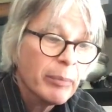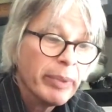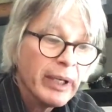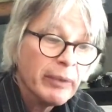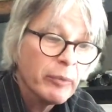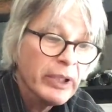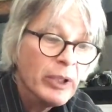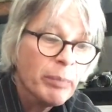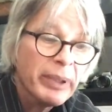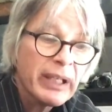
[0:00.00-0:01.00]
But when
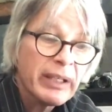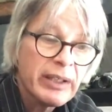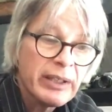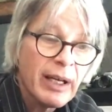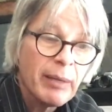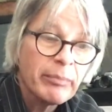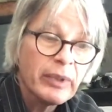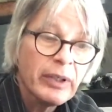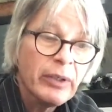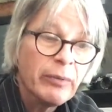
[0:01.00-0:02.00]
you pick this up,
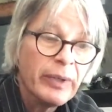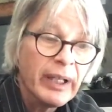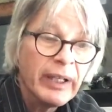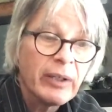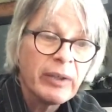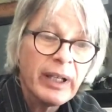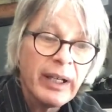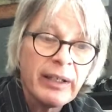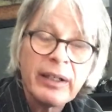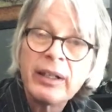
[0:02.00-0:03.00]
you really don't
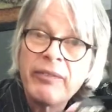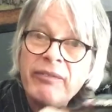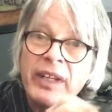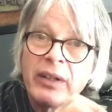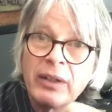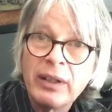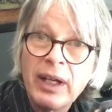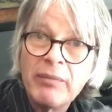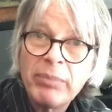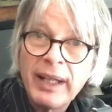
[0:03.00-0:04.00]
get the feel
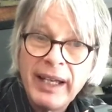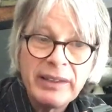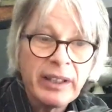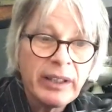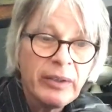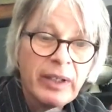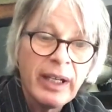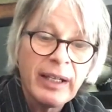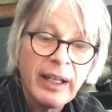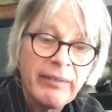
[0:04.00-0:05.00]
of plastic. You
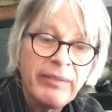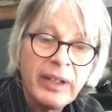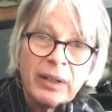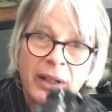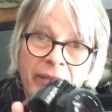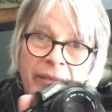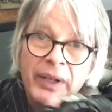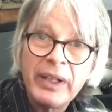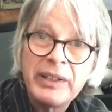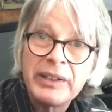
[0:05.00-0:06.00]
get a feel of a
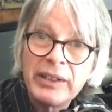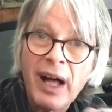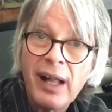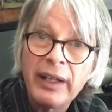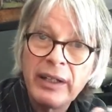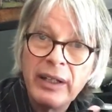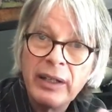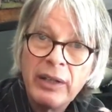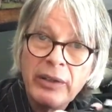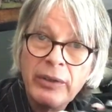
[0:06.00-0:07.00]
very solid,
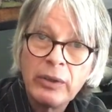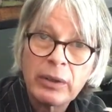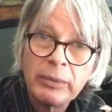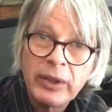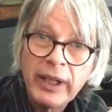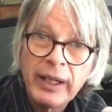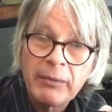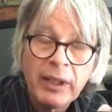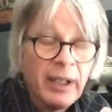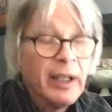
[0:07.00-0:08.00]
durable
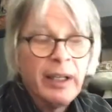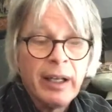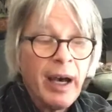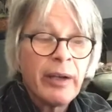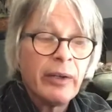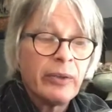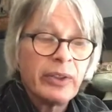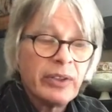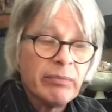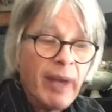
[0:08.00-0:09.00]
camera. Now, I don't know
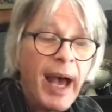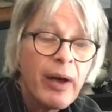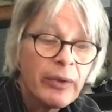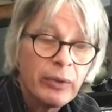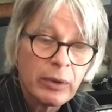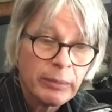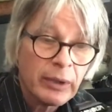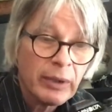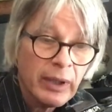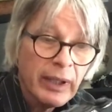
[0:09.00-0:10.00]
just how
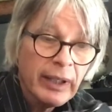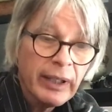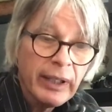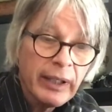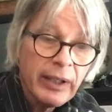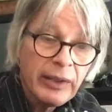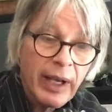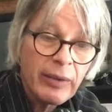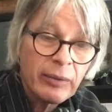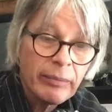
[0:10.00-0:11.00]
durable it is.
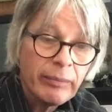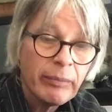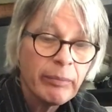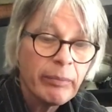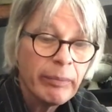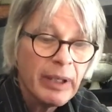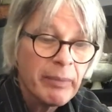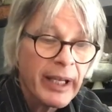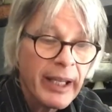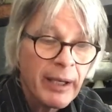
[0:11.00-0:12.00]
I don't beat
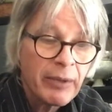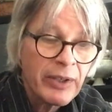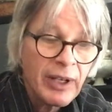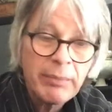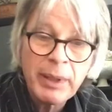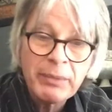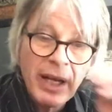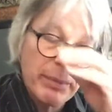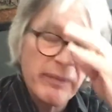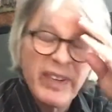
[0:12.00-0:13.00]
my cameras up. I'm not
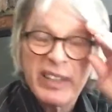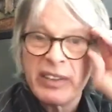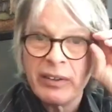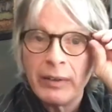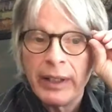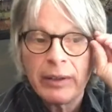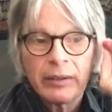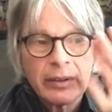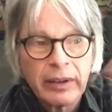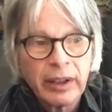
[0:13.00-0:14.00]
a professional. I
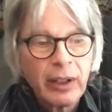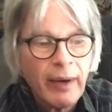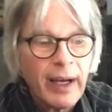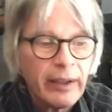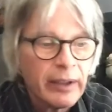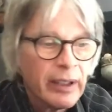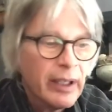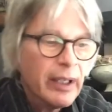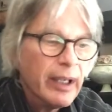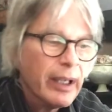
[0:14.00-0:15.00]
don't go out
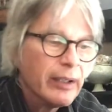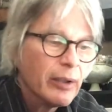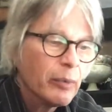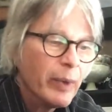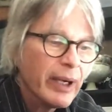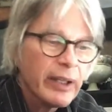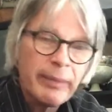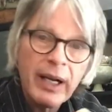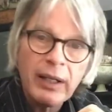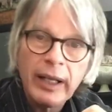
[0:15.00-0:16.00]
and wear them
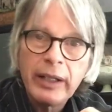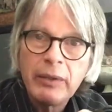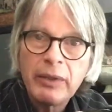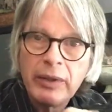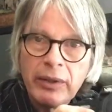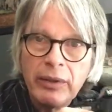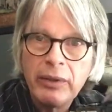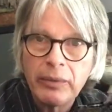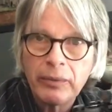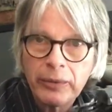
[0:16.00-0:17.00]
out like you would,
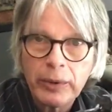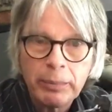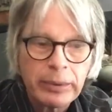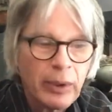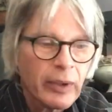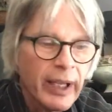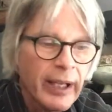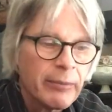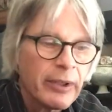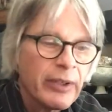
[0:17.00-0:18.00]
true pro
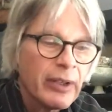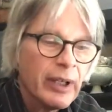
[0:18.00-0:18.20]
cameras.